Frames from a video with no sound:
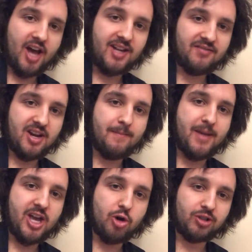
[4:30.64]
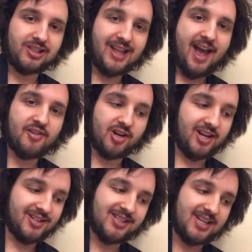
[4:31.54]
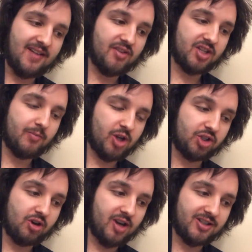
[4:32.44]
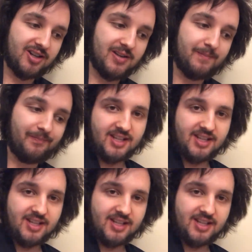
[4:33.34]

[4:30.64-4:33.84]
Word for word: Not even a mayo slather can save this monstrosity.